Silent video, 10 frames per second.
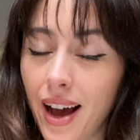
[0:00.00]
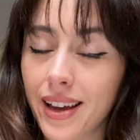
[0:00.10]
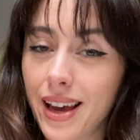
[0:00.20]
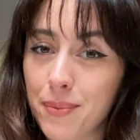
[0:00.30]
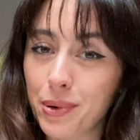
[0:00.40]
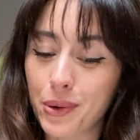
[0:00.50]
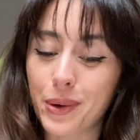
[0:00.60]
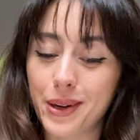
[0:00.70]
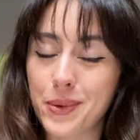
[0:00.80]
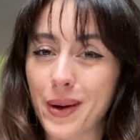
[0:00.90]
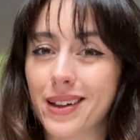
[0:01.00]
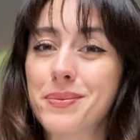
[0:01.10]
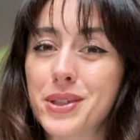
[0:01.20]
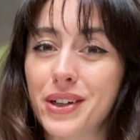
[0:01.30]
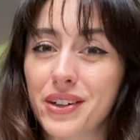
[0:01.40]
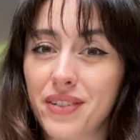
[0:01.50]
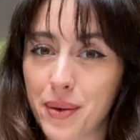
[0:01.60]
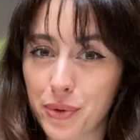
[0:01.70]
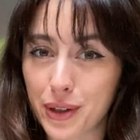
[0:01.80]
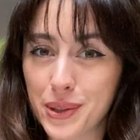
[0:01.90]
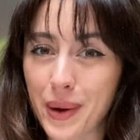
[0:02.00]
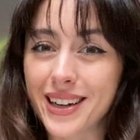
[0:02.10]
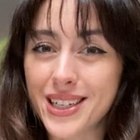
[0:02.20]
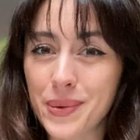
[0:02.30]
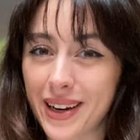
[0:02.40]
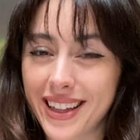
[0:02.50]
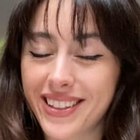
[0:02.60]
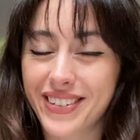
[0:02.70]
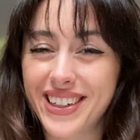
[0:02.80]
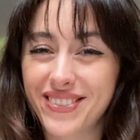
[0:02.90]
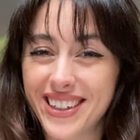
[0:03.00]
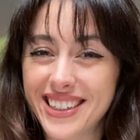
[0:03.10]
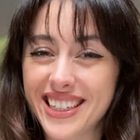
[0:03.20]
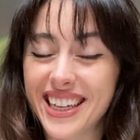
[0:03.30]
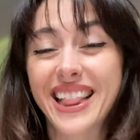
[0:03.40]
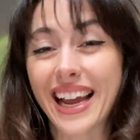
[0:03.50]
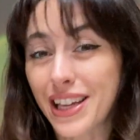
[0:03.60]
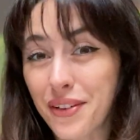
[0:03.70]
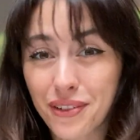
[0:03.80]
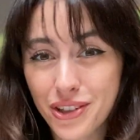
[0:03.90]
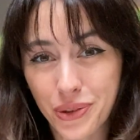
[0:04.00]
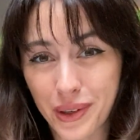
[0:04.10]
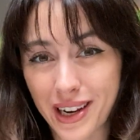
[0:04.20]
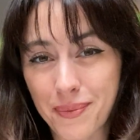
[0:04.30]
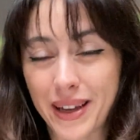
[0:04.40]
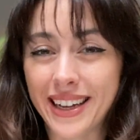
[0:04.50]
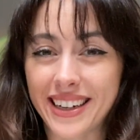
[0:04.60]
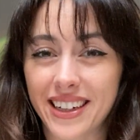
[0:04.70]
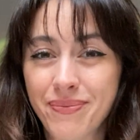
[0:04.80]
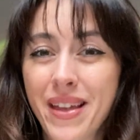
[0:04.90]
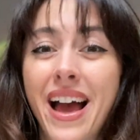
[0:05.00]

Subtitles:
Hi Capricorn, and welcome to your February 2023 reading. Thank you for joining me here.